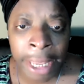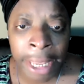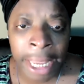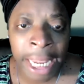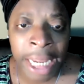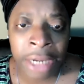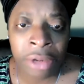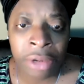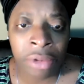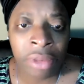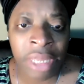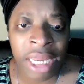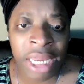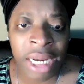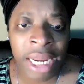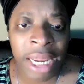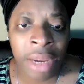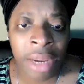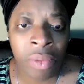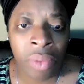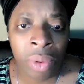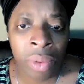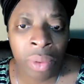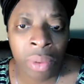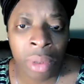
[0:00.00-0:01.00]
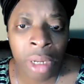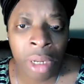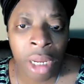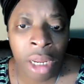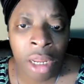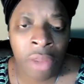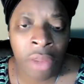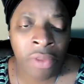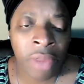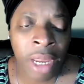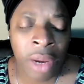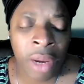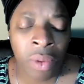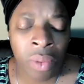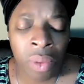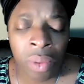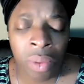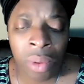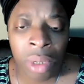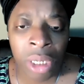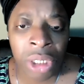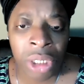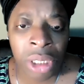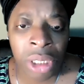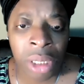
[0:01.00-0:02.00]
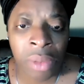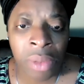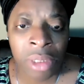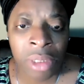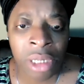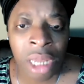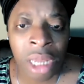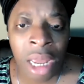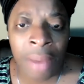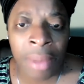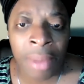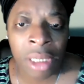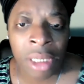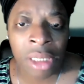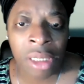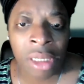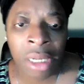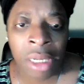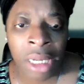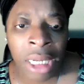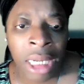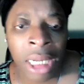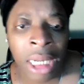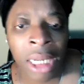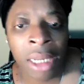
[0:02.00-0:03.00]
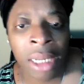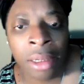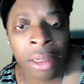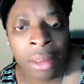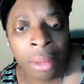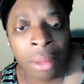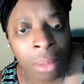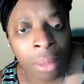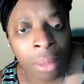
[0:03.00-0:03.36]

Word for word: He knew that they rule their rulership was coming to an end.